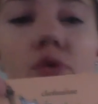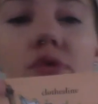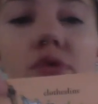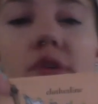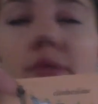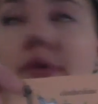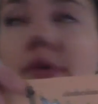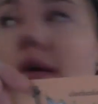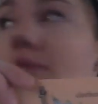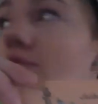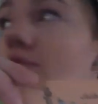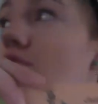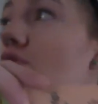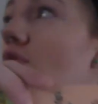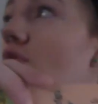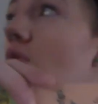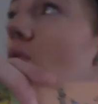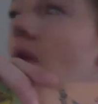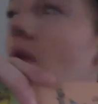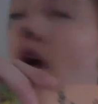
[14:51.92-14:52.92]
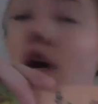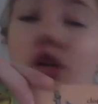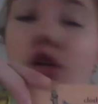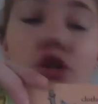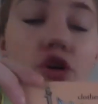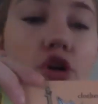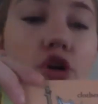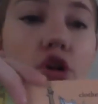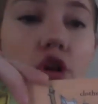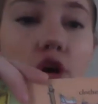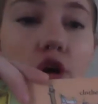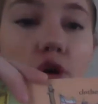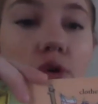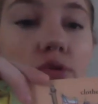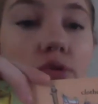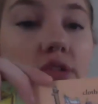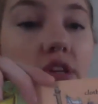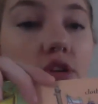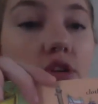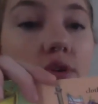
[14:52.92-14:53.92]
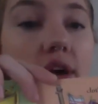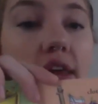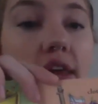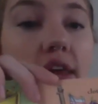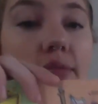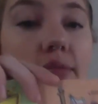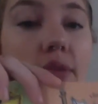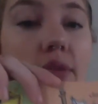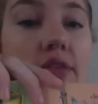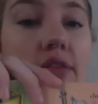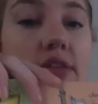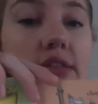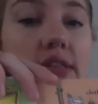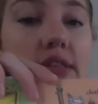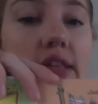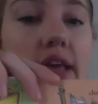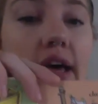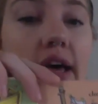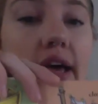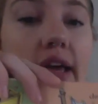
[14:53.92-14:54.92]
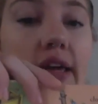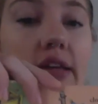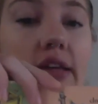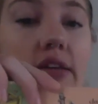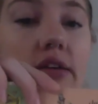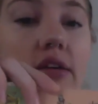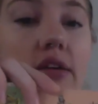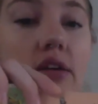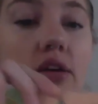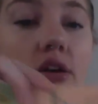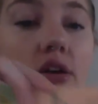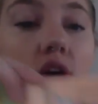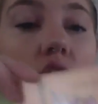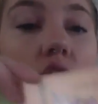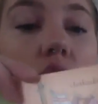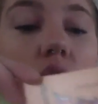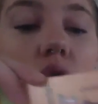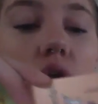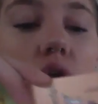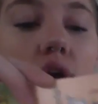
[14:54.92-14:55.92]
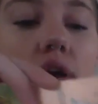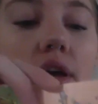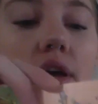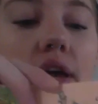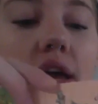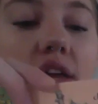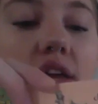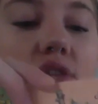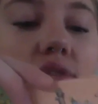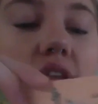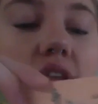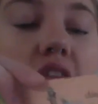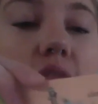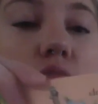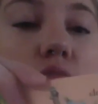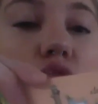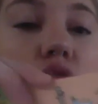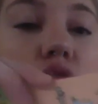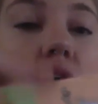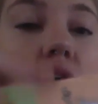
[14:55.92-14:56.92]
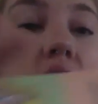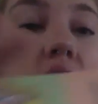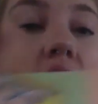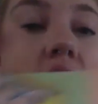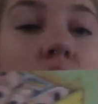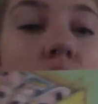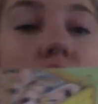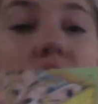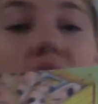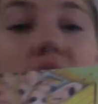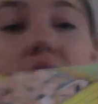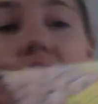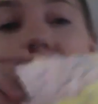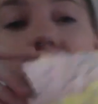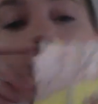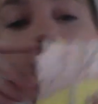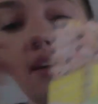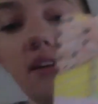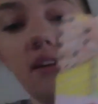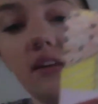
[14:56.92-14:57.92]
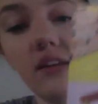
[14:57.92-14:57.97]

sometimes you can wash your clothes, then you hang them on this line and you let them dry outside.